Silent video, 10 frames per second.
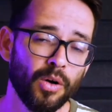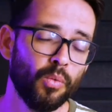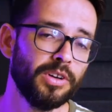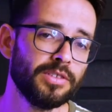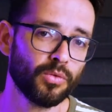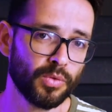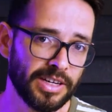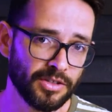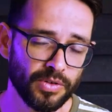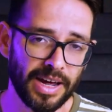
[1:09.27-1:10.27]
What is the
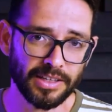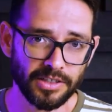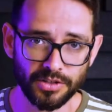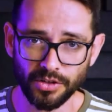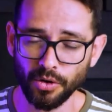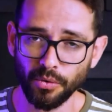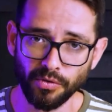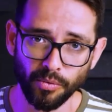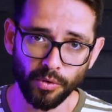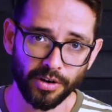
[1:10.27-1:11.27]
right strategy to go
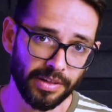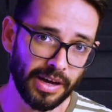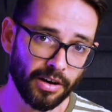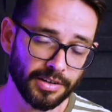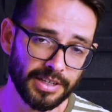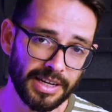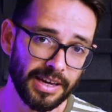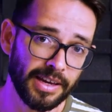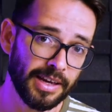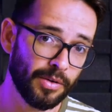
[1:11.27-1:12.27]
from where they are
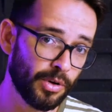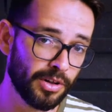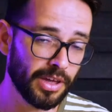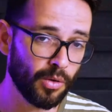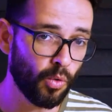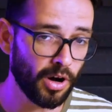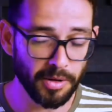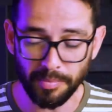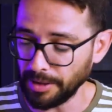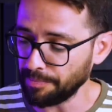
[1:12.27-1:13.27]
today and where they want to
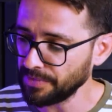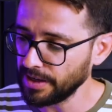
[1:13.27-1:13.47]
be?